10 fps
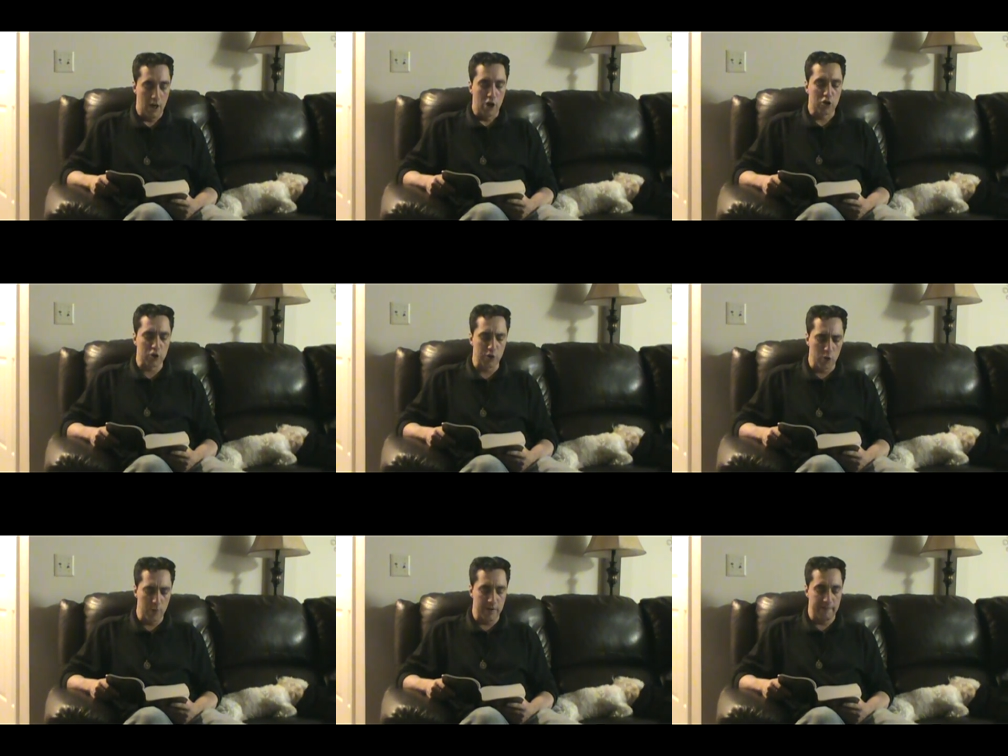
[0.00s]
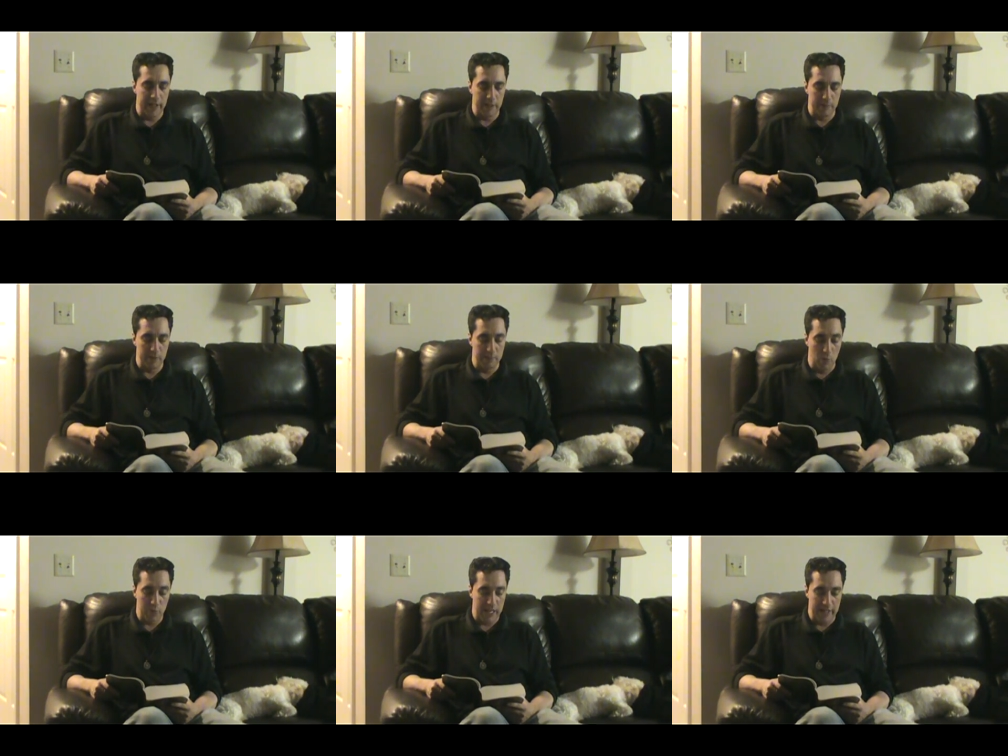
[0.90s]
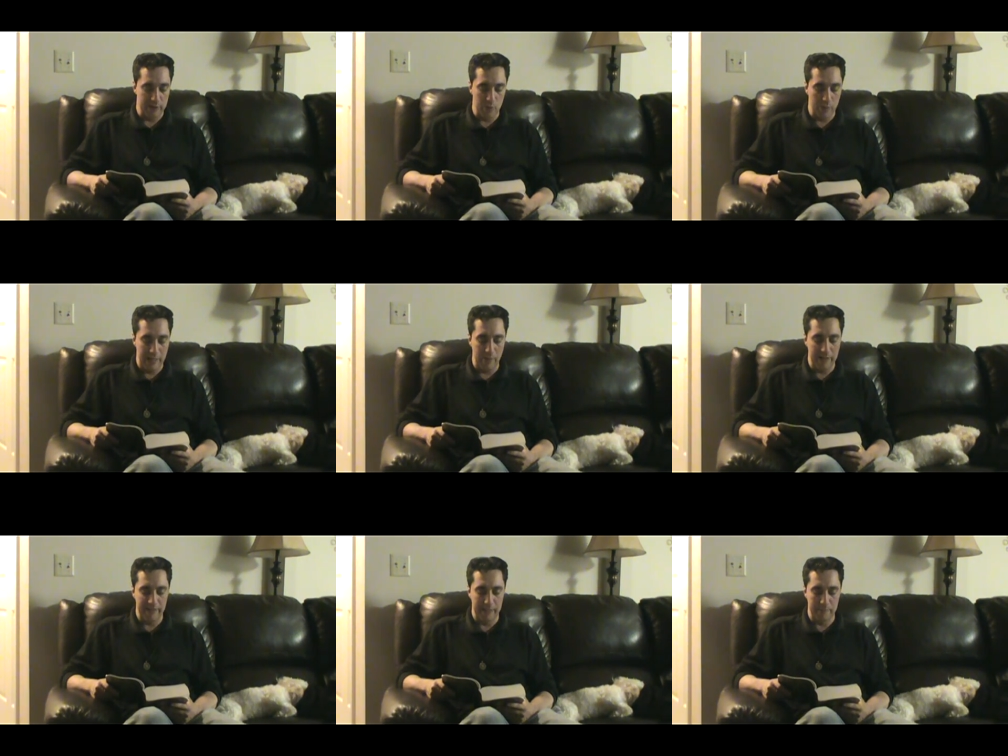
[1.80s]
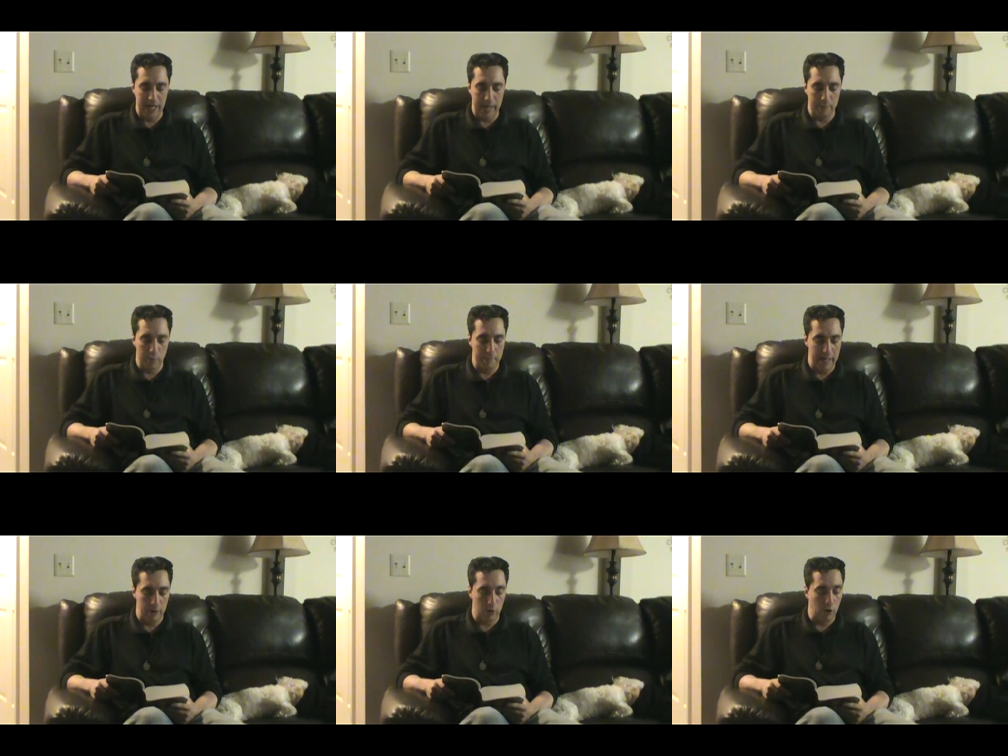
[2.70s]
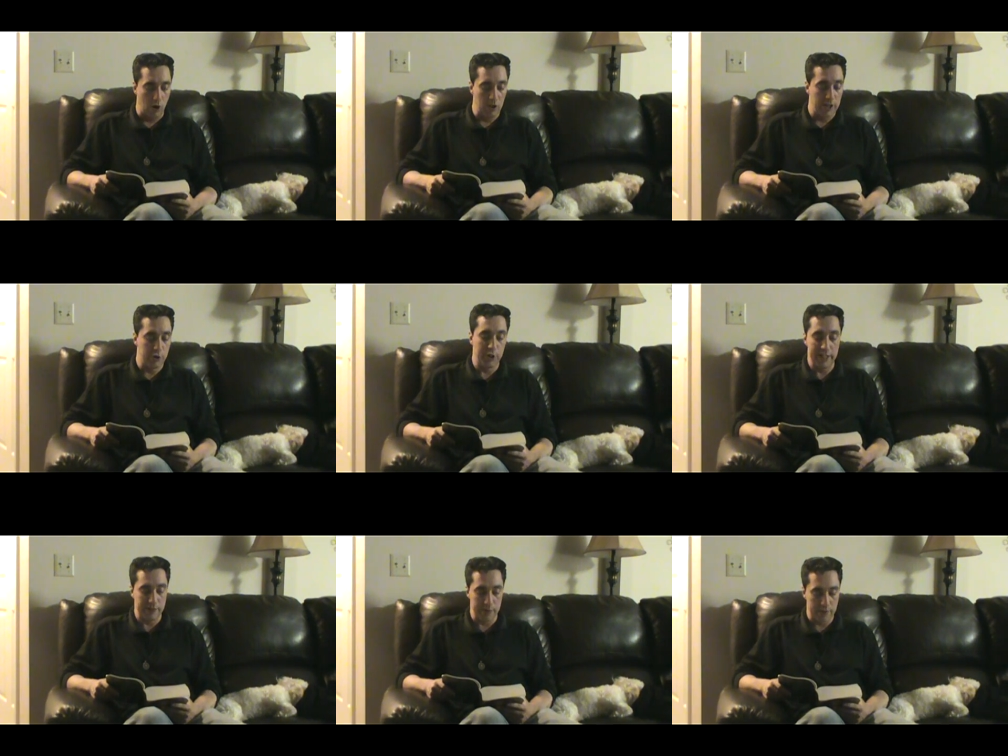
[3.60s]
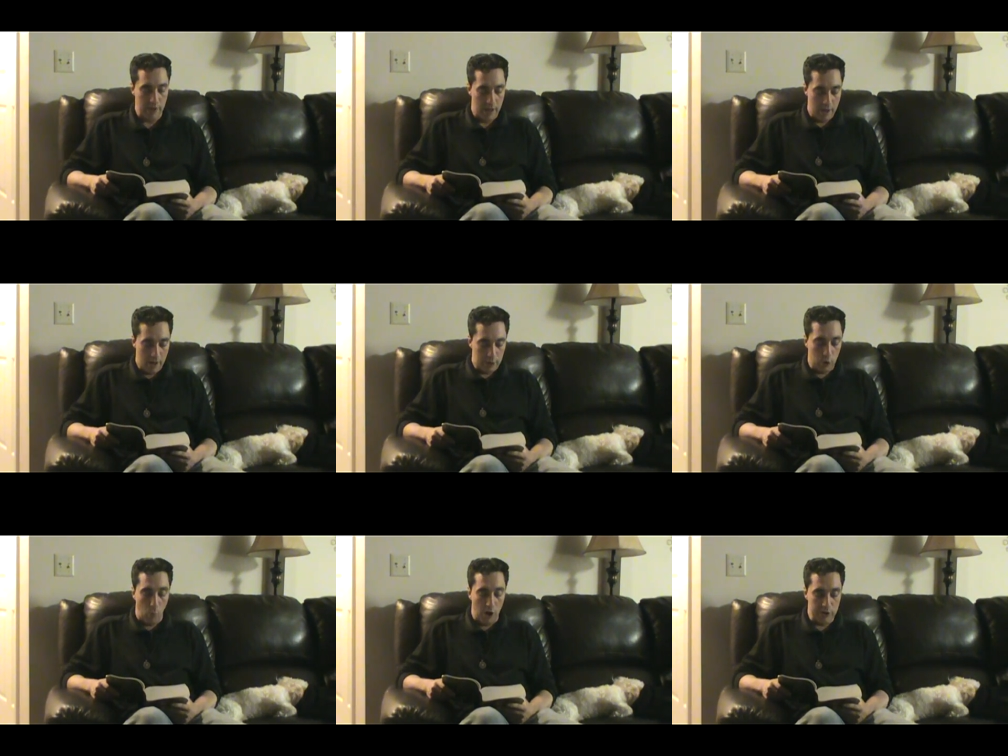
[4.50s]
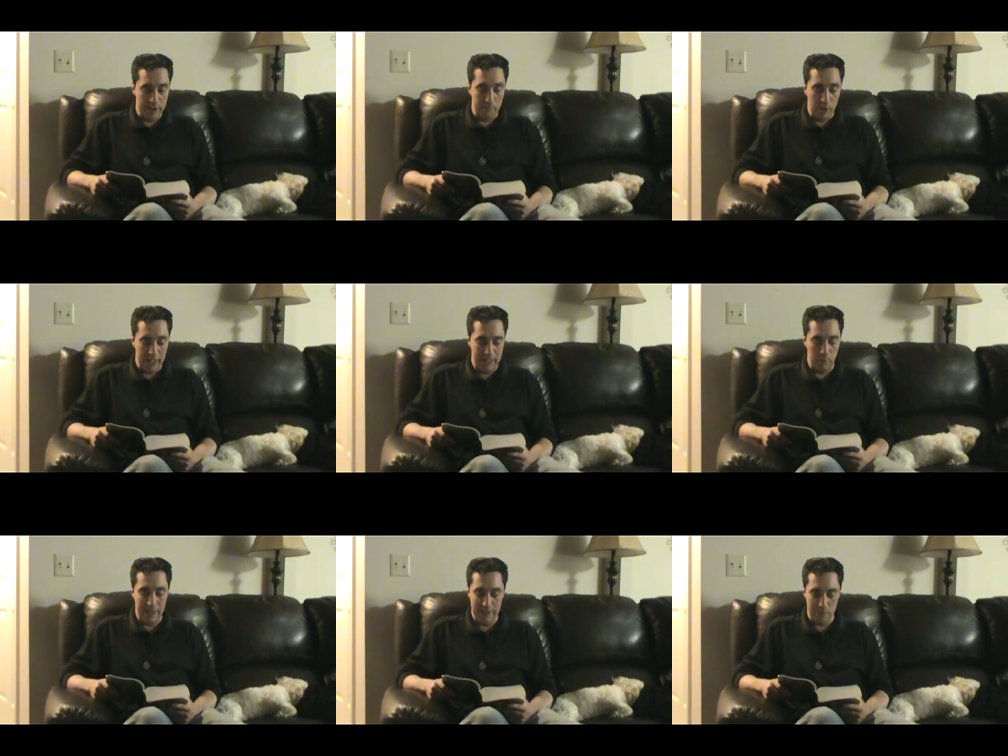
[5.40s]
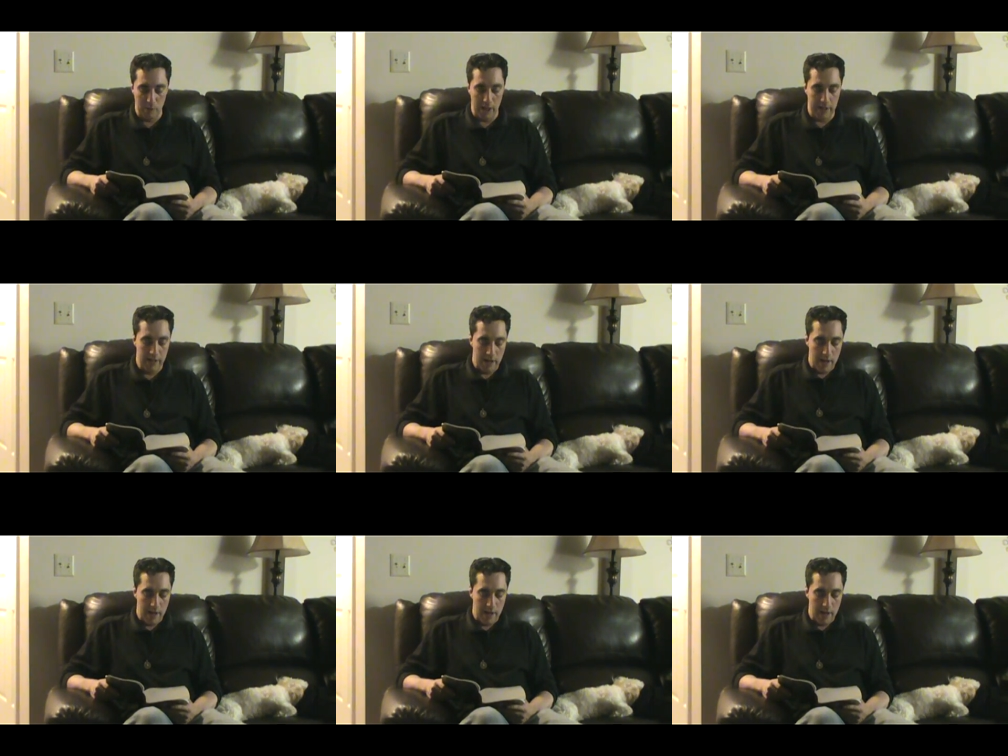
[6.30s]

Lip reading: slew their victims, in most cases, without giving them time to repent or call on Jesus to wash them clean with his blood.